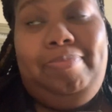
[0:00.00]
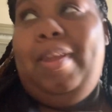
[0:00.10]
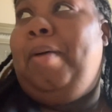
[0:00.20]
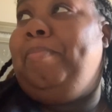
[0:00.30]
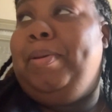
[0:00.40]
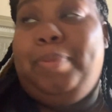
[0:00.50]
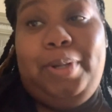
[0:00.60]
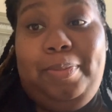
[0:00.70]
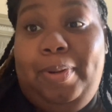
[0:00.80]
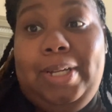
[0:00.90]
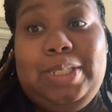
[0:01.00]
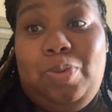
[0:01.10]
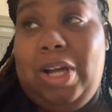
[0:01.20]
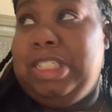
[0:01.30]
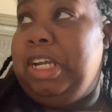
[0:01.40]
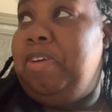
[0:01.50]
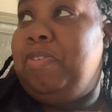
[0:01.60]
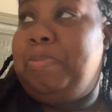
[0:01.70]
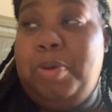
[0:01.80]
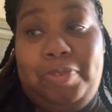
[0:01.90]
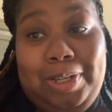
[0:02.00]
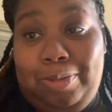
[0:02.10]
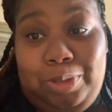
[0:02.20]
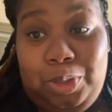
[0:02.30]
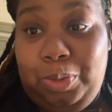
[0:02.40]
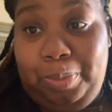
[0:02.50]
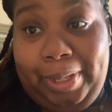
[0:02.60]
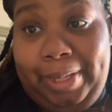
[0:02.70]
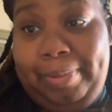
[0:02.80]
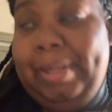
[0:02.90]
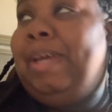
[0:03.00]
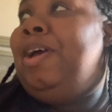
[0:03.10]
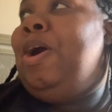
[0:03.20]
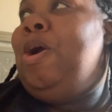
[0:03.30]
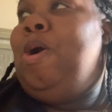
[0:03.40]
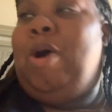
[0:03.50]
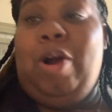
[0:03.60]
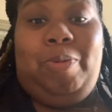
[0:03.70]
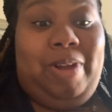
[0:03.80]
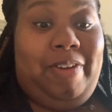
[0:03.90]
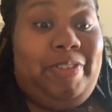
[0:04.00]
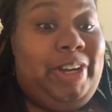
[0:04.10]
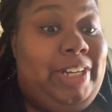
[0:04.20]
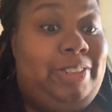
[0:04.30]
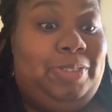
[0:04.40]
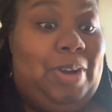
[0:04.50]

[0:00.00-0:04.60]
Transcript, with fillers: I'm be pretty much watching every movie on Tubi or wherever else.